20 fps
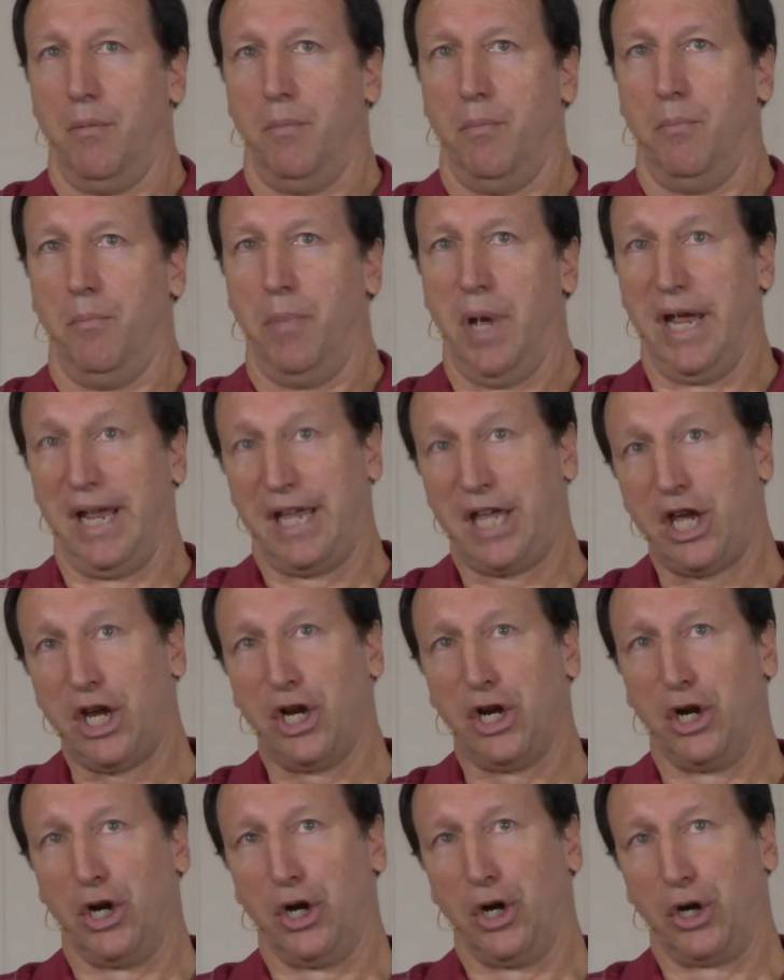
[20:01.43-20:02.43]
But
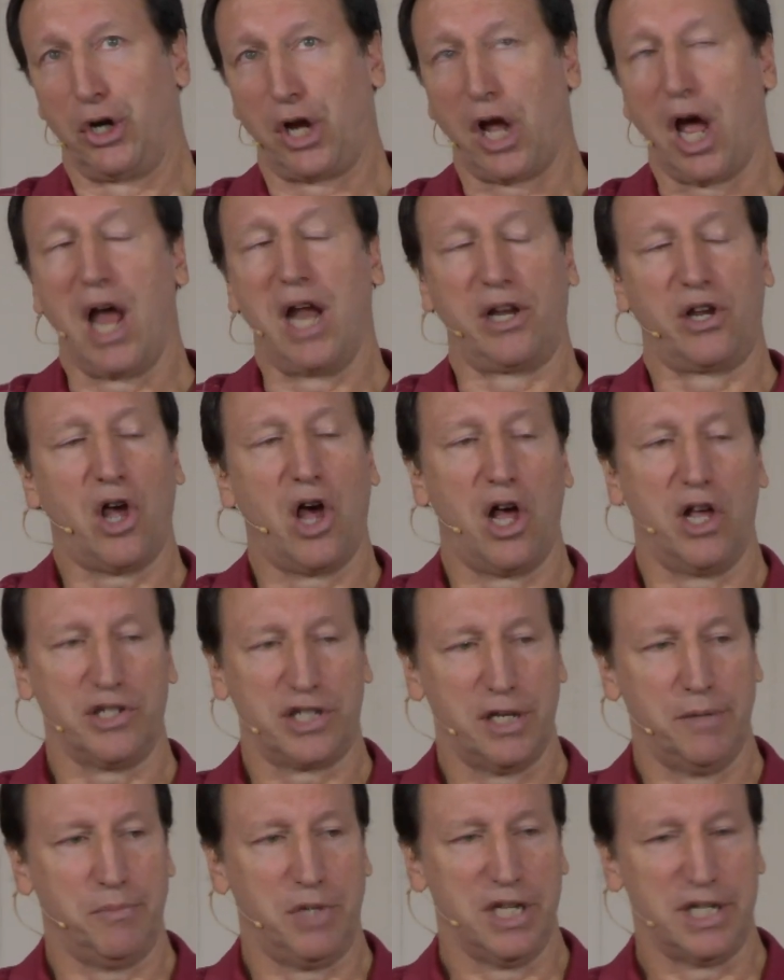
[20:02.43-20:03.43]
here, God calls
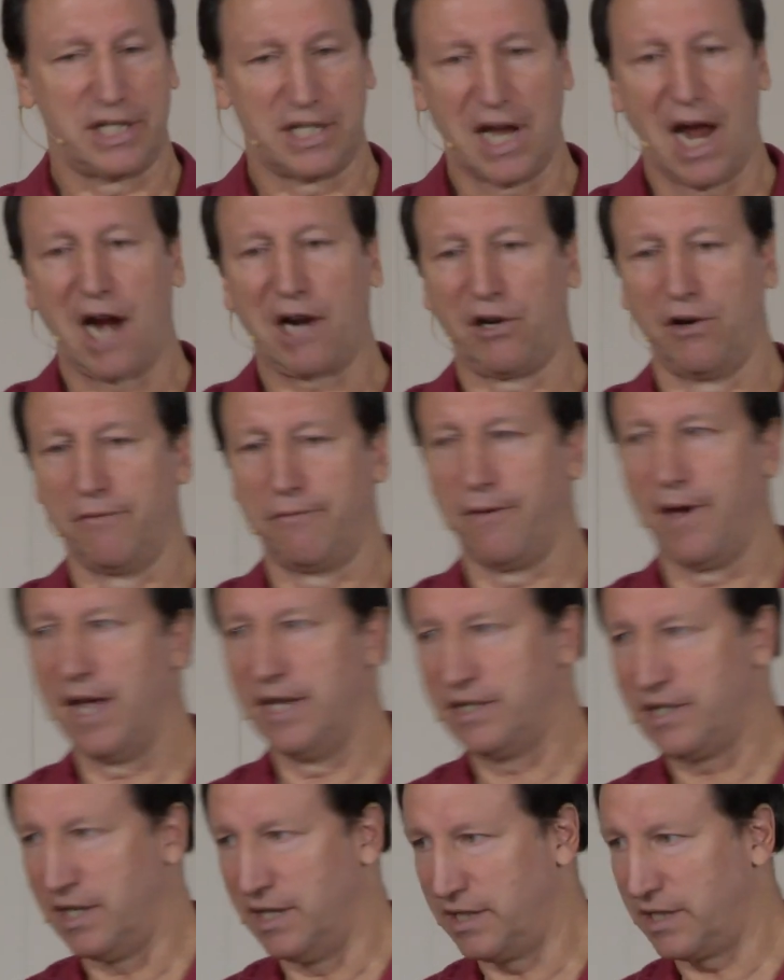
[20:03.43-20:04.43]
him to
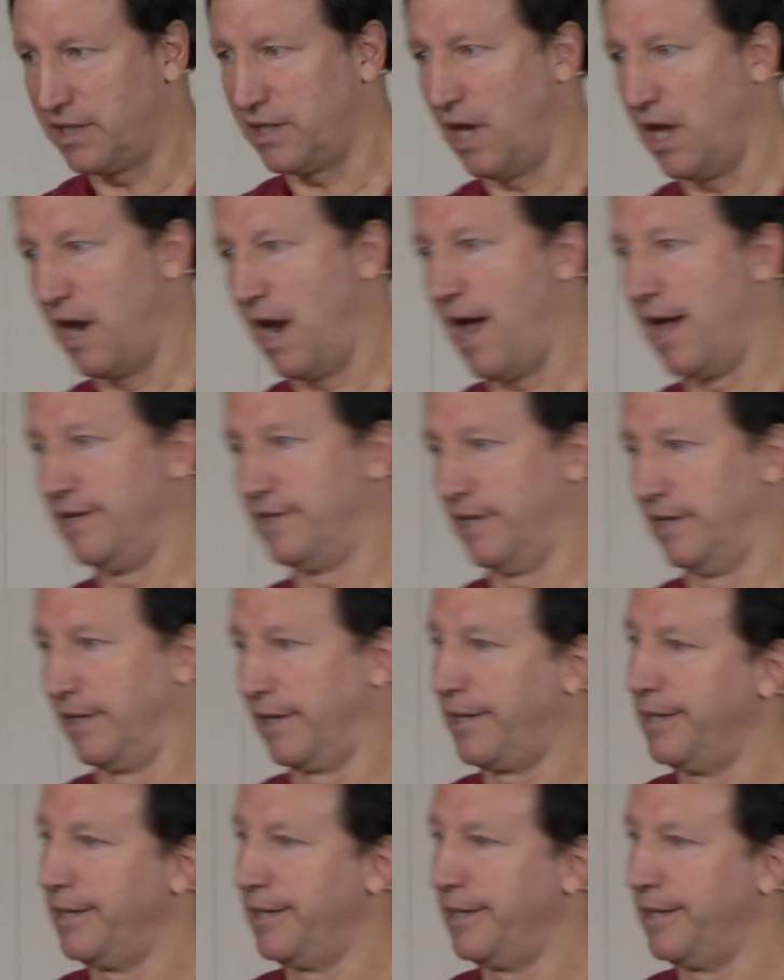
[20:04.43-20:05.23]
sacrifice his son Isaac.